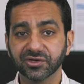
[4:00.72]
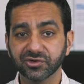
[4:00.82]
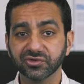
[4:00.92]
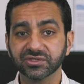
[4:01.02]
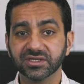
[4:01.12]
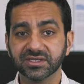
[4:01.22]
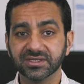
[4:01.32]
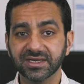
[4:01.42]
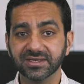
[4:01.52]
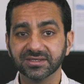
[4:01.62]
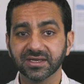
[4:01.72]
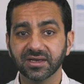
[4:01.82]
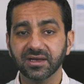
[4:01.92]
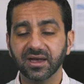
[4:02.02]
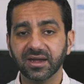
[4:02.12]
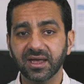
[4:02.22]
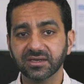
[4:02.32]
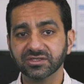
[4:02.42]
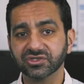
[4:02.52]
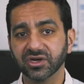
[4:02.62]
that cause the disease, and
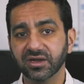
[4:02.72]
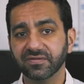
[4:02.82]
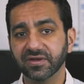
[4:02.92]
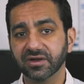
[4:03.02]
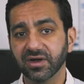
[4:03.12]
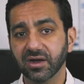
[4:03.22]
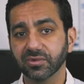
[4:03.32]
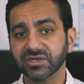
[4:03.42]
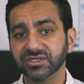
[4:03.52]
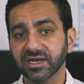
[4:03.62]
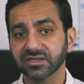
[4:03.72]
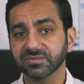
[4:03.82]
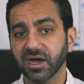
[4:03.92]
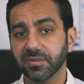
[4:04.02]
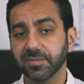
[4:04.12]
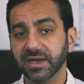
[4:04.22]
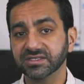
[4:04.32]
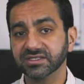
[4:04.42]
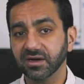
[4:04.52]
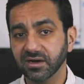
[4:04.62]
hence try and figure out which cells might be
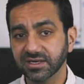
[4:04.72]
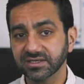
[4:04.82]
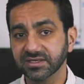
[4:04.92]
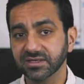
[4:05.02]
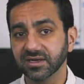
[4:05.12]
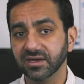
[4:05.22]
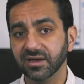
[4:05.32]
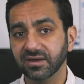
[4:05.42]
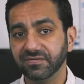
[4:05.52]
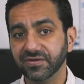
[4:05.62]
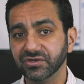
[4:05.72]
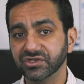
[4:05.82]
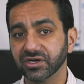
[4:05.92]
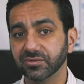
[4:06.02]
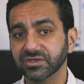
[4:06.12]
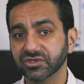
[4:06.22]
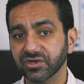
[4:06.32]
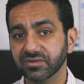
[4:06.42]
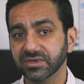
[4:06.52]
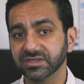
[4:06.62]
best targeted in future with
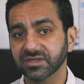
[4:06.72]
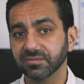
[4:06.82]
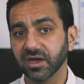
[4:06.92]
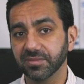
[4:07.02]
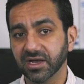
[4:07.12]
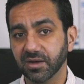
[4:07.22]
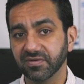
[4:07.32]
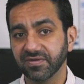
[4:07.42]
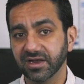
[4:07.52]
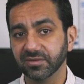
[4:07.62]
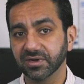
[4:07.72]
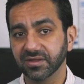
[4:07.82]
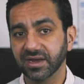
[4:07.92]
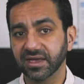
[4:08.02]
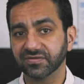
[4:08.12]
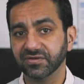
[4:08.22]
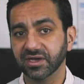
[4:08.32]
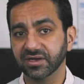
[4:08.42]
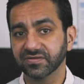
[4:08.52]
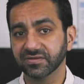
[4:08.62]
treatments that might become available in the next few
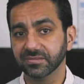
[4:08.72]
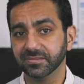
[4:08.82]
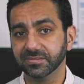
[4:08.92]
years.